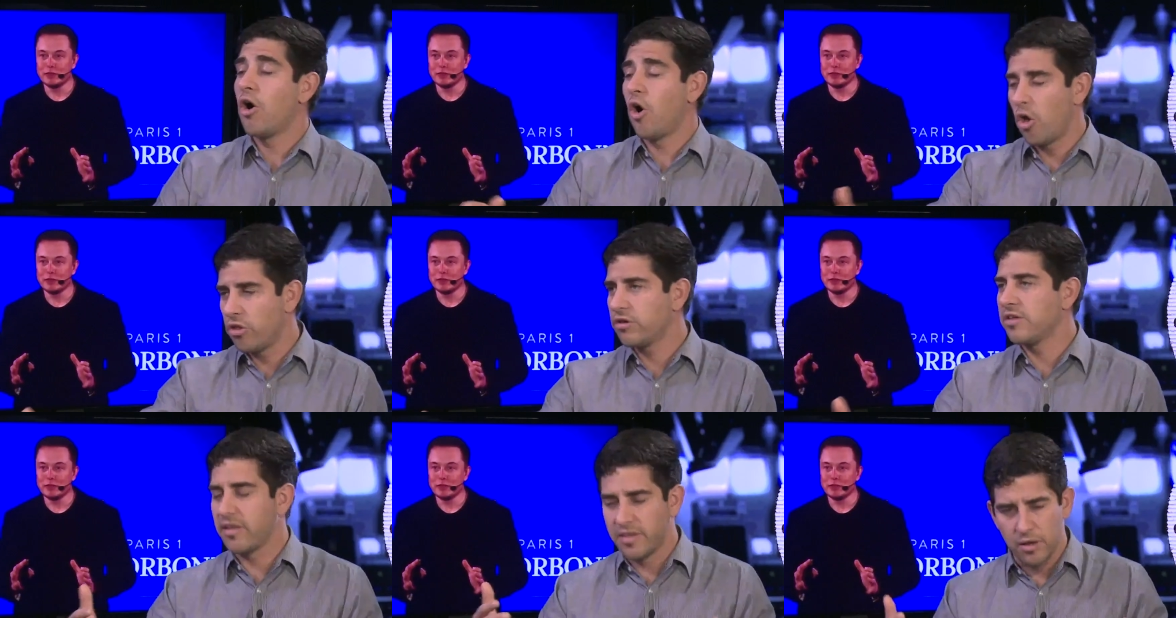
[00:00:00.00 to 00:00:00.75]

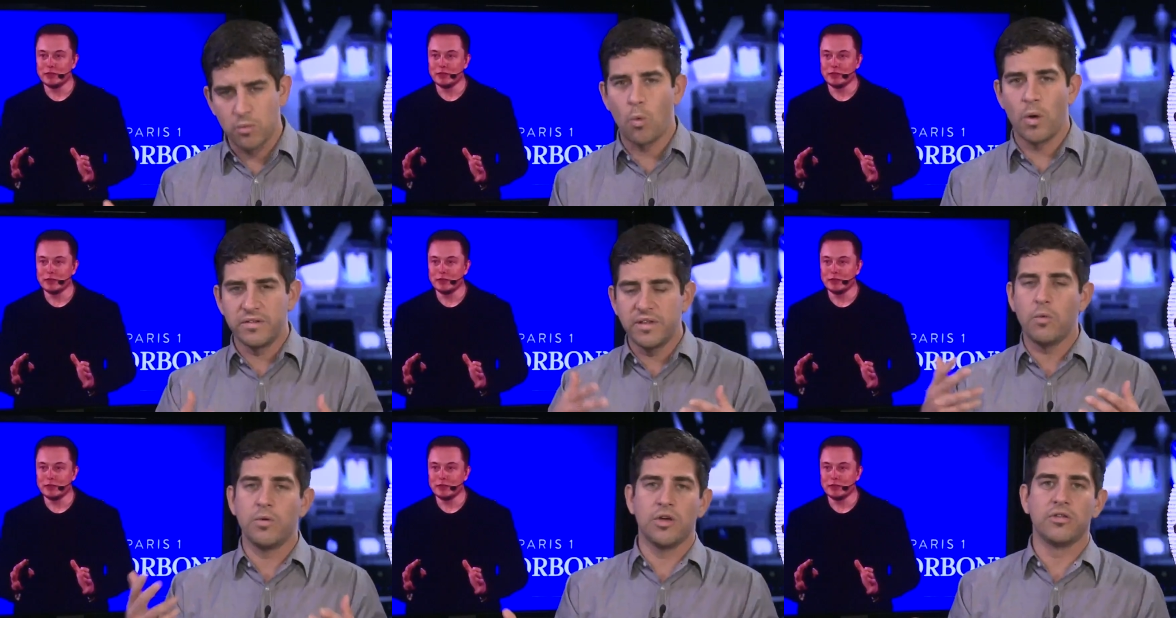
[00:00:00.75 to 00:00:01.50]
Speaker 1: other than the ones
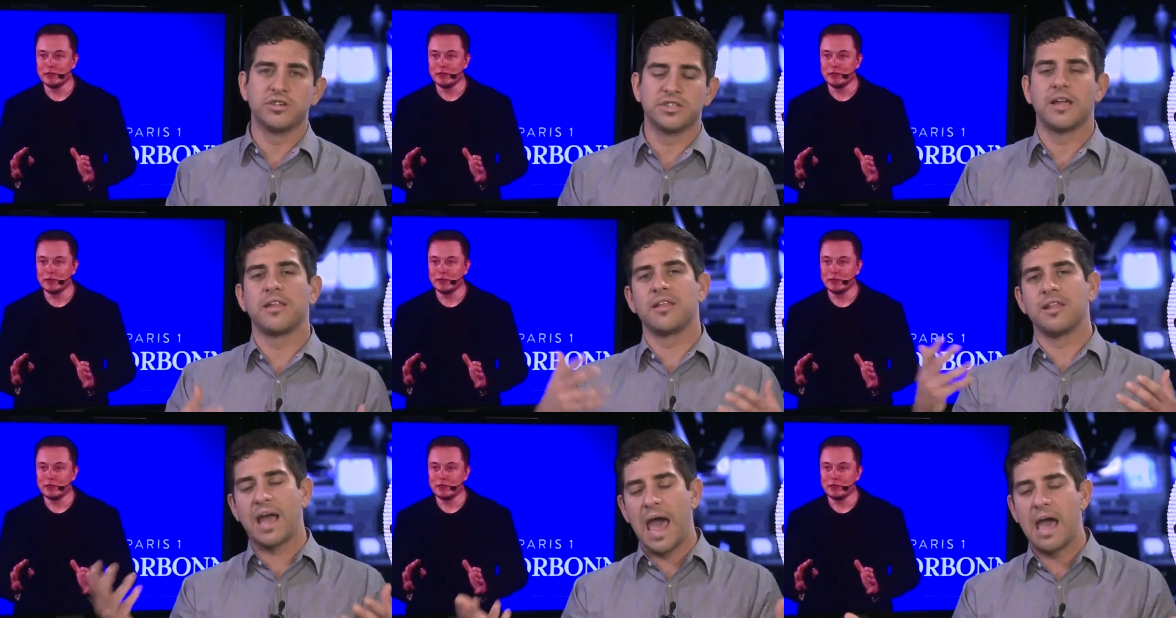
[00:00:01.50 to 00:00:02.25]
that we understand
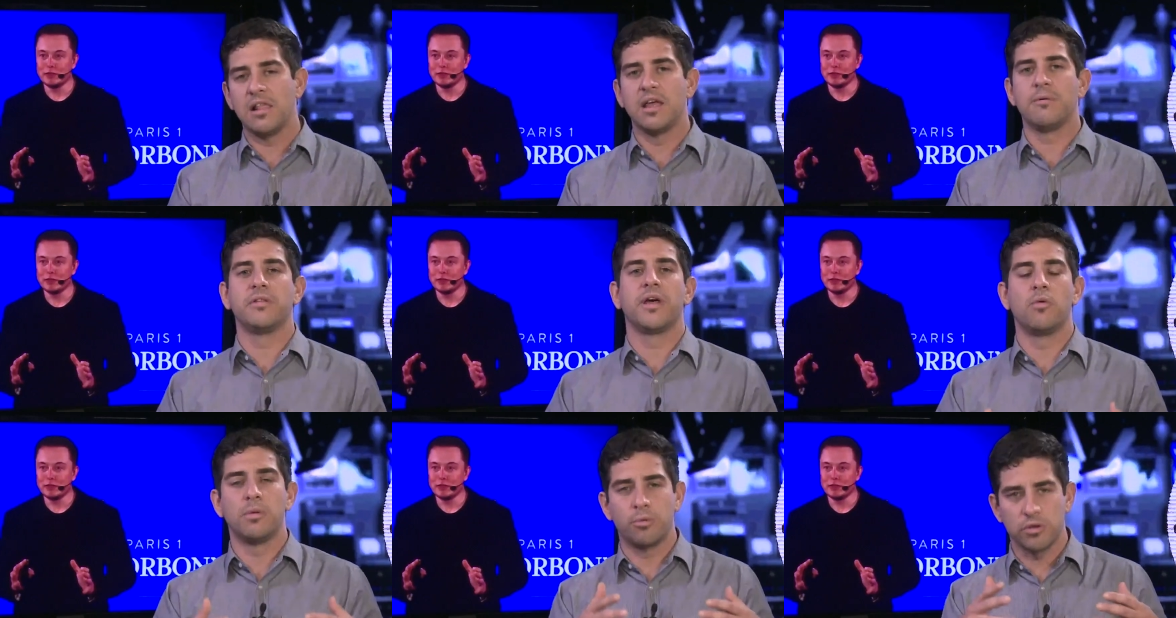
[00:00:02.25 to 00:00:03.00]
at the high level
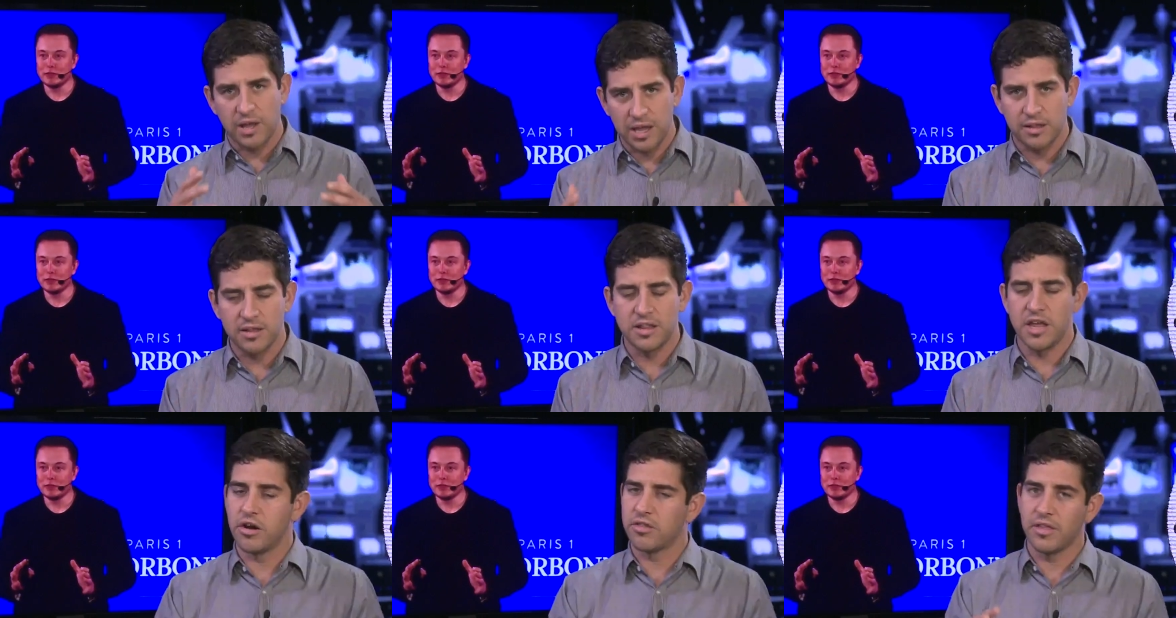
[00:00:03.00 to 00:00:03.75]
that we're protecting
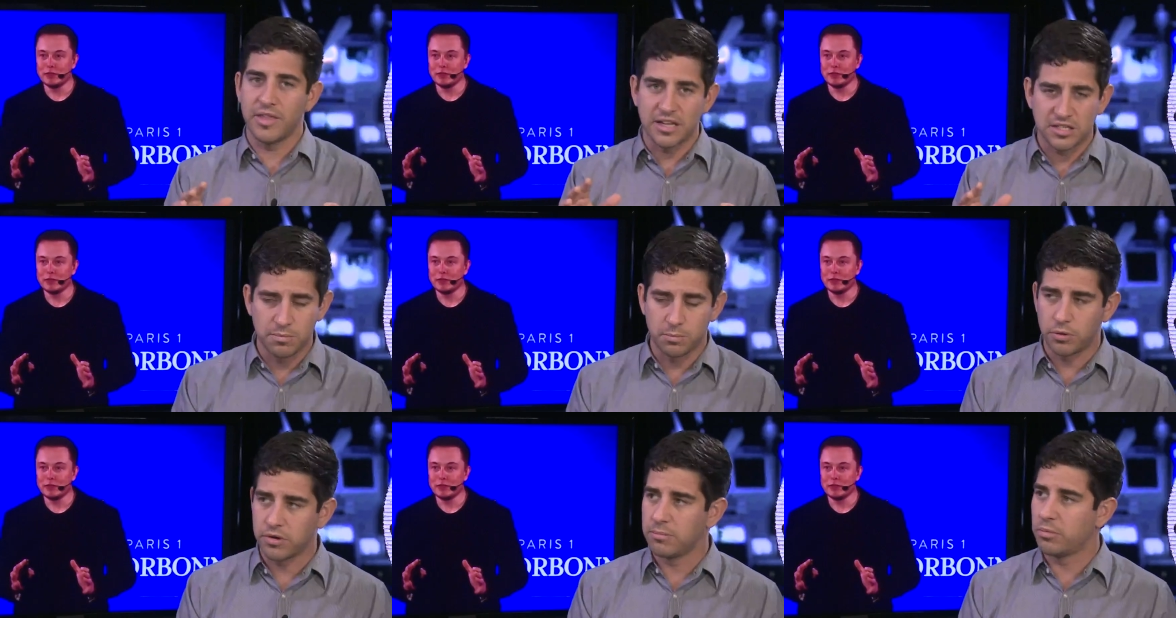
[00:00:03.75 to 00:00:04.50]
the earth and that's
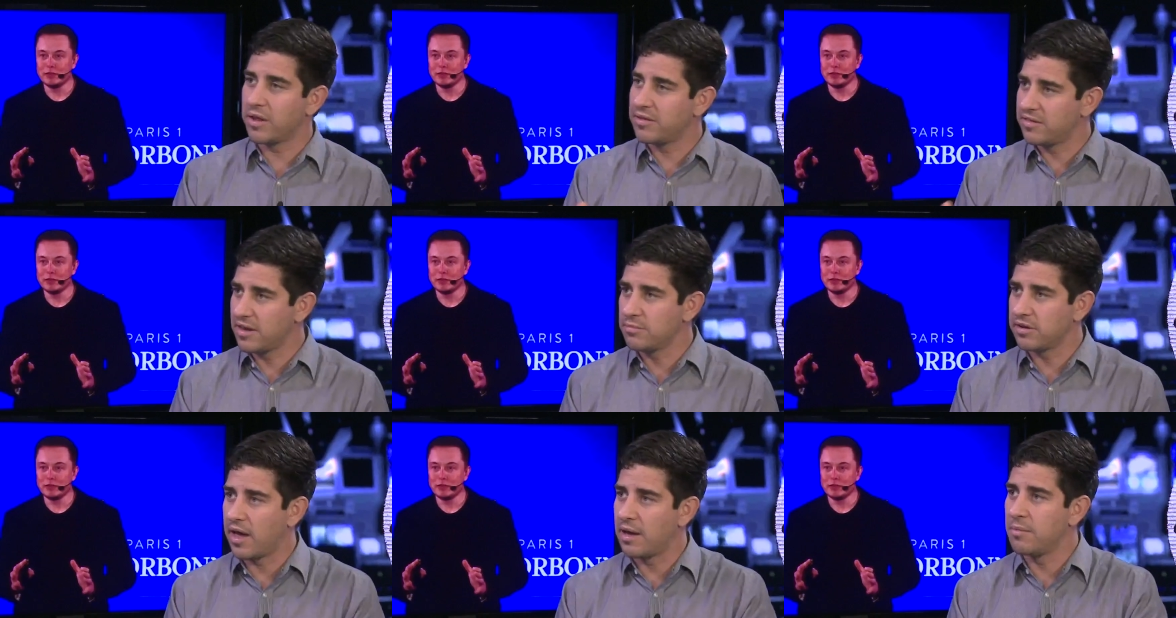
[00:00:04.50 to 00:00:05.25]
important but at the
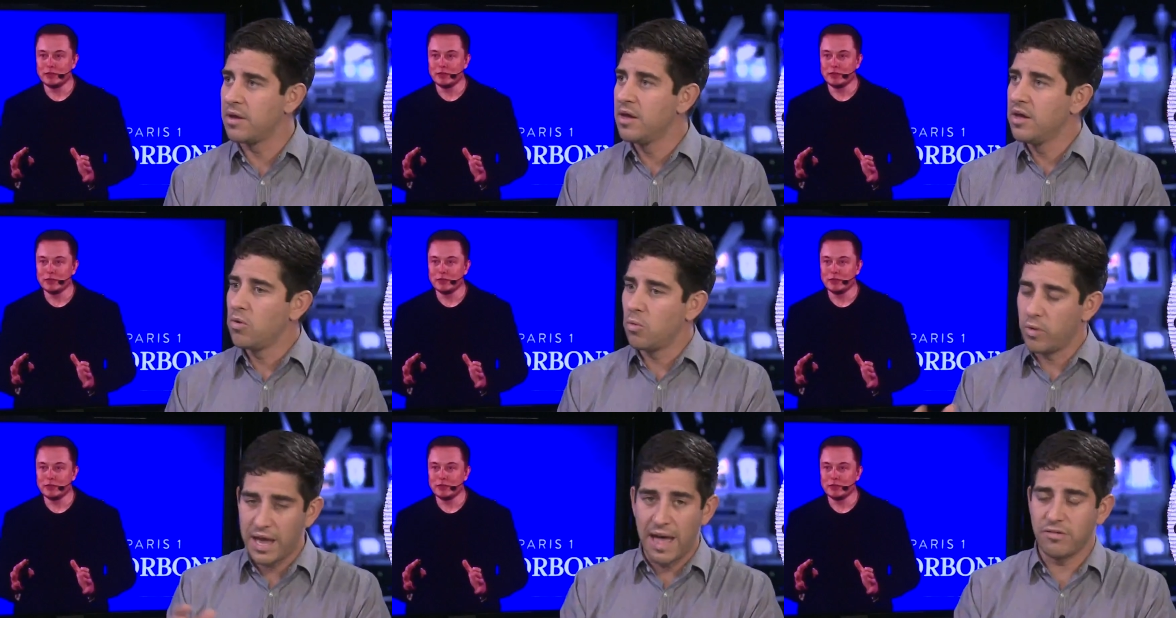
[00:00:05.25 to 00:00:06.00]
same time
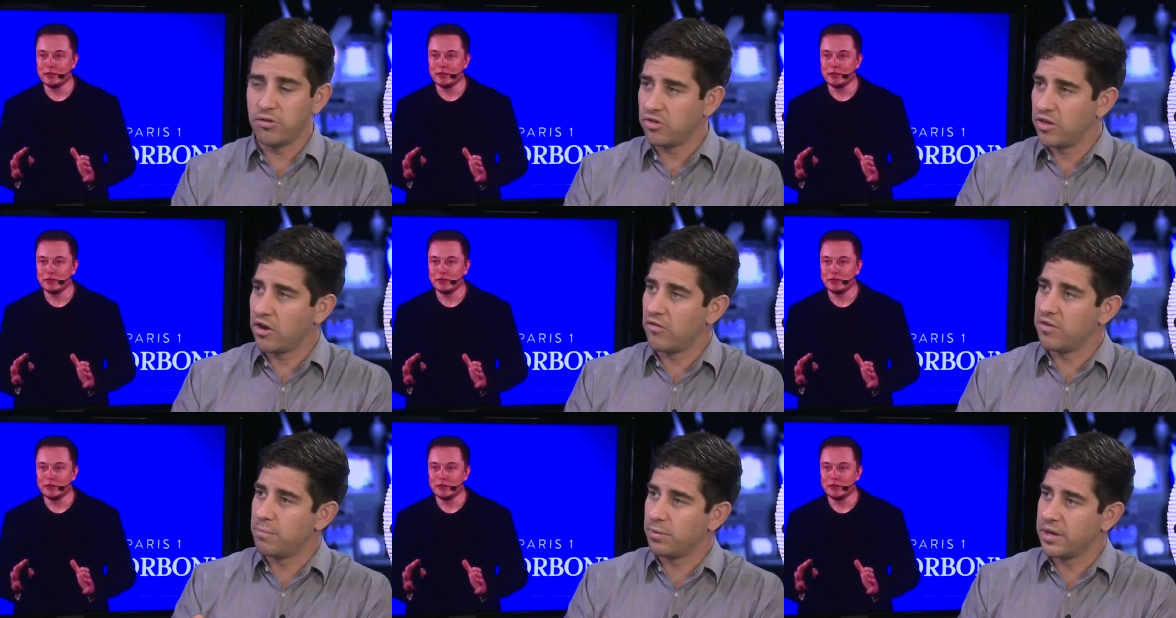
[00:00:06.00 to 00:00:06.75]
we have to think
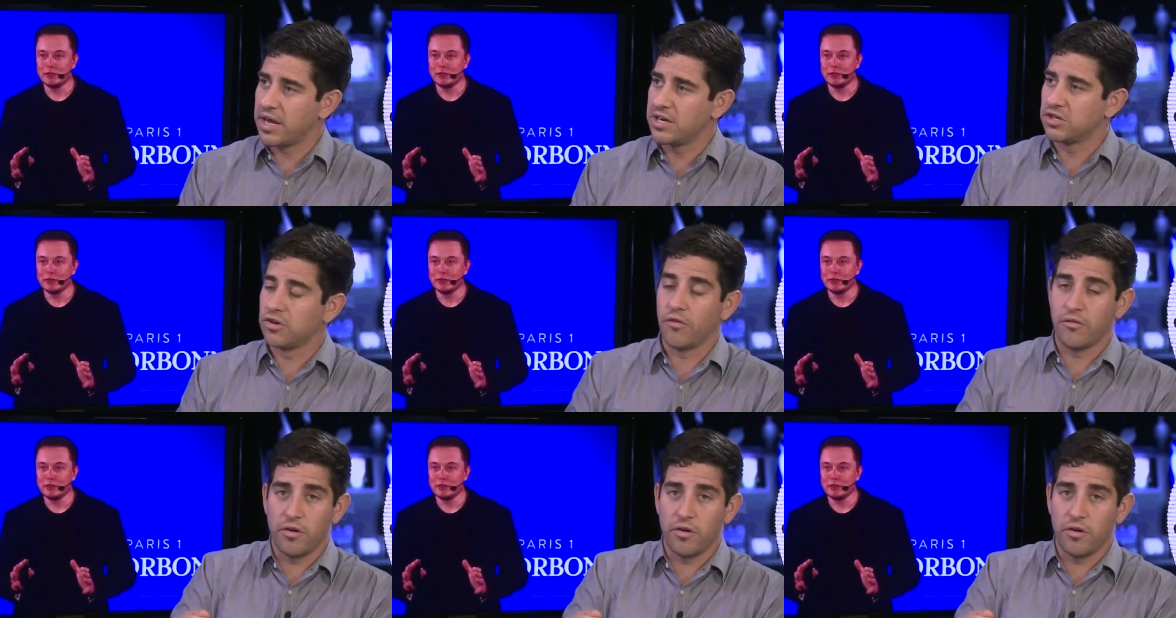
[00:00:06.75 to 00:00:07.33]
of the implication of